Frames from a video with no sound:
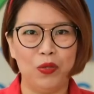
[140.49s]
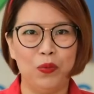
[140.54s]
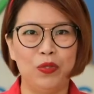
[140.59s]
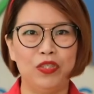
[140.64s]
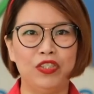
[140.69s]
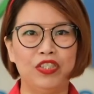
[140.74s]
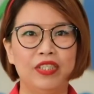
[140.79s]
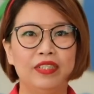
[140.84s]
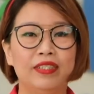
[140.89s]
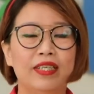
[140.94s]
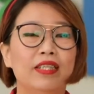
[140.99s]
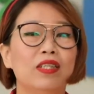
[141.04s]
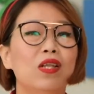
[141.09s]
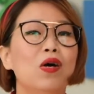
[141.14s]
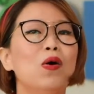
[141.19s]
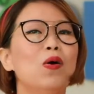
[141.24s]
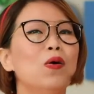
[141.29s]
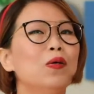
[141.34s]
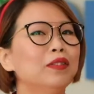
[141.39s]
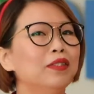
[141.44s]
which is an
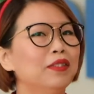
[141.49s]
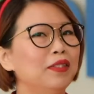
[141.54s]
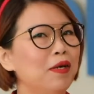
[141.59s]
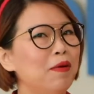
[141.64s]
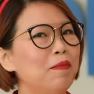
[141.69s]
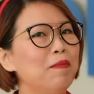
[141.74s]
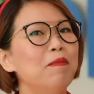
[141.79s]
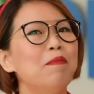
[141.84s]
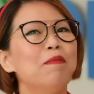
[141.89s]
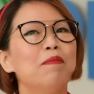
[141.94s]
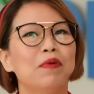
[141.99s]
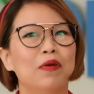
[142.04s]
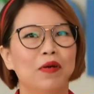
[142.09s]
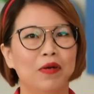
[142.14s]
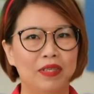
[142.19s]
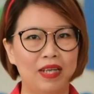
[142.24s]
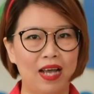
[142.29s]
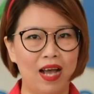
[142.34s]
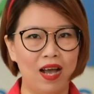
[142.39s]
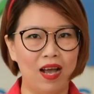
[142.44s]
awesome
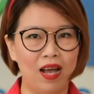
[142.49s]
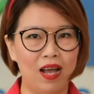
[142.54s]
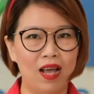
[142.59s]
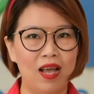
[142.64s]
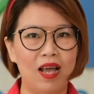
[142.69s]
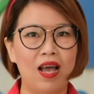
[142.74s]
product.